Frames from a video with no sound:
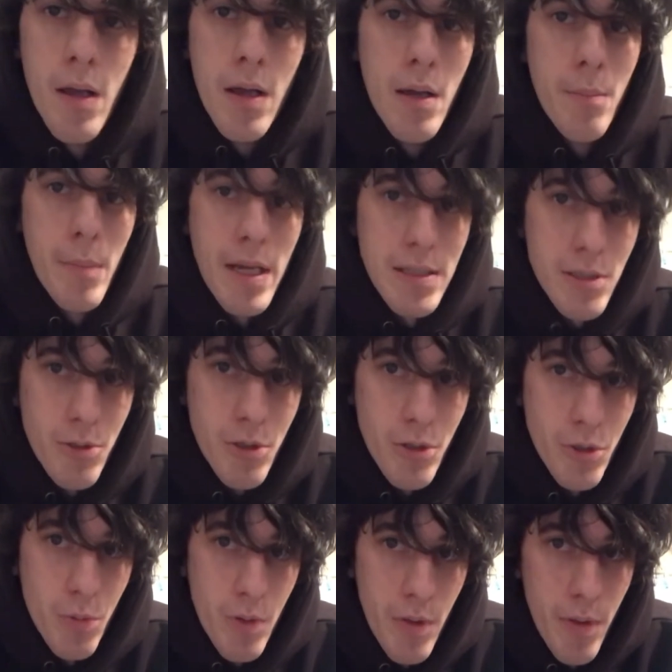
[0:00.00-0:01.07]
not so sure
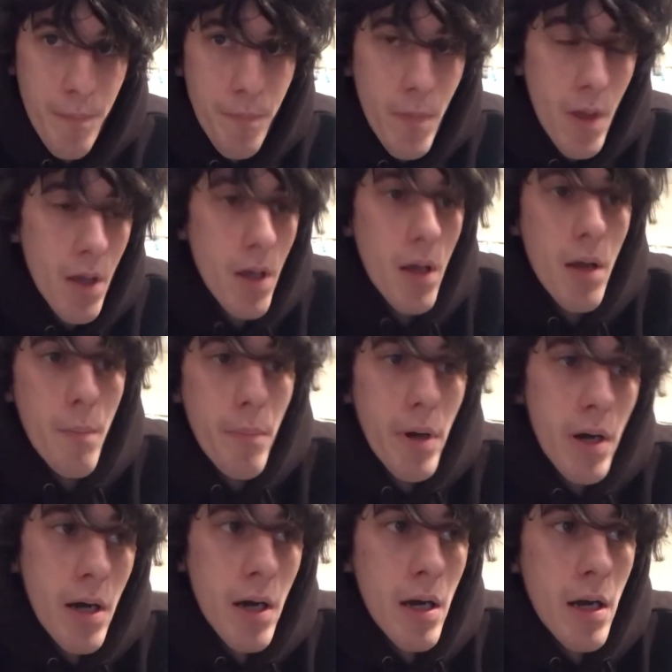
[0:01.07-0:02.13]
it's worth it.
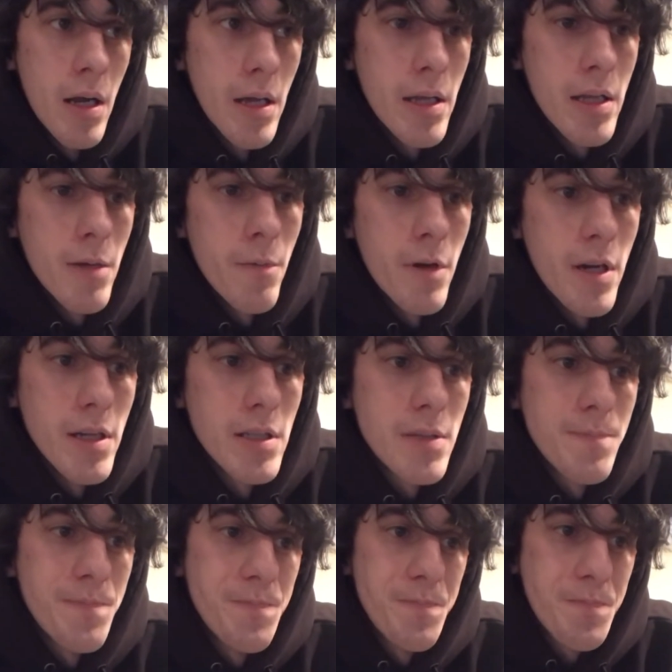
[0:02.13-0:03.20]
But anyways,
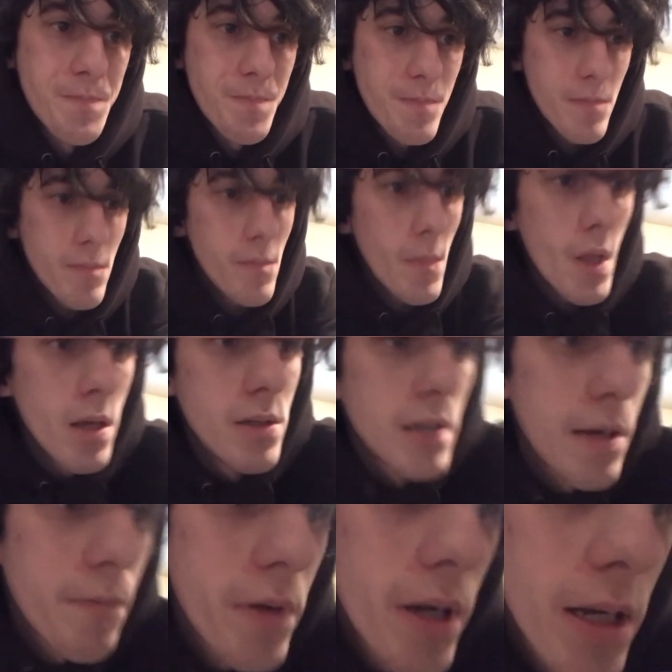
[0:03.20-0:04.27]
so
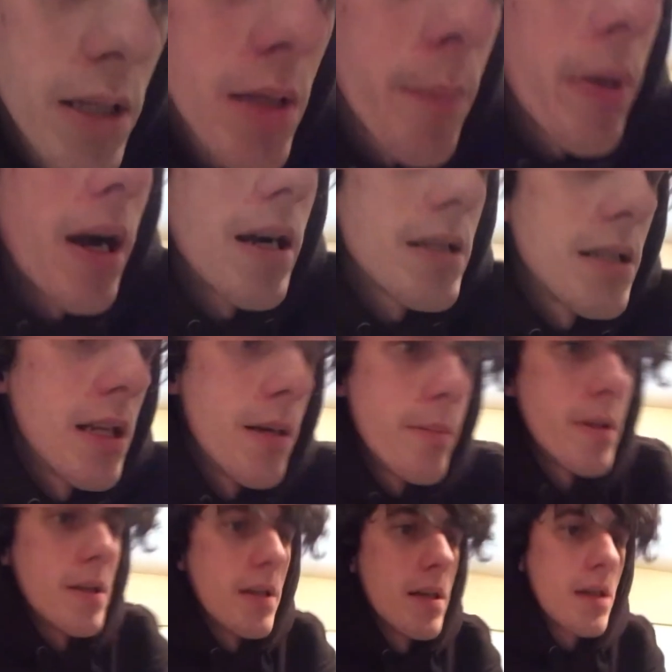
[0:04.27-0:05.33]
after I got the box and
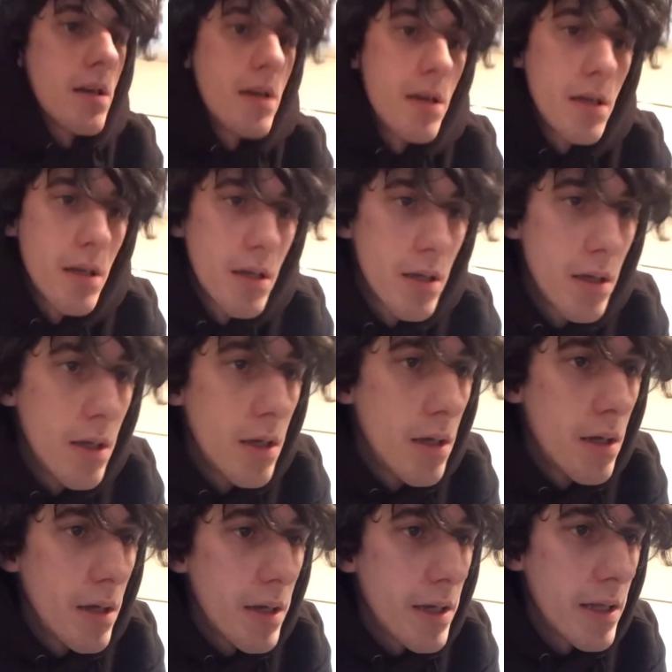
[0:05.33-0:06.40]
everything,
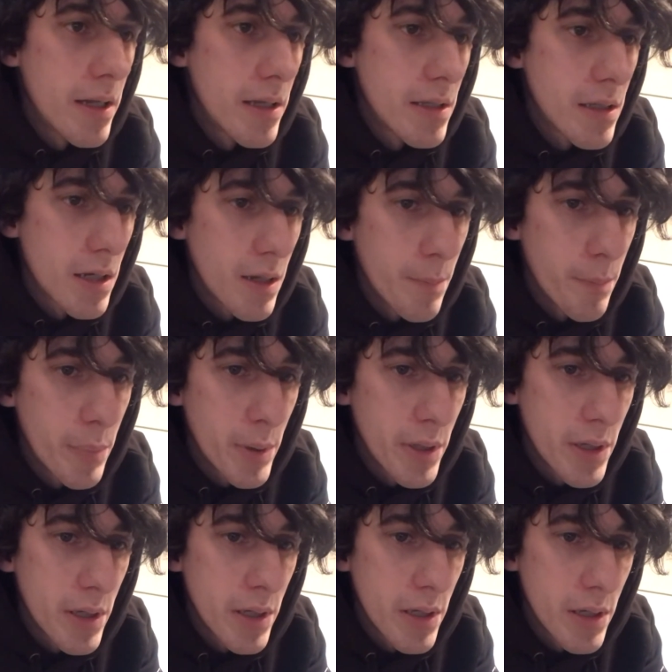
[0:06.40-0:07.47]
it ended up
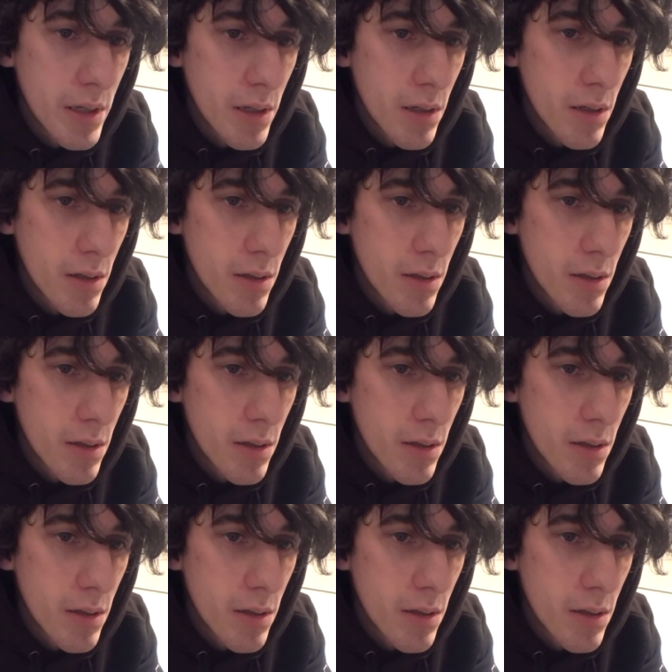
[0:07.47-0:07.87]
being,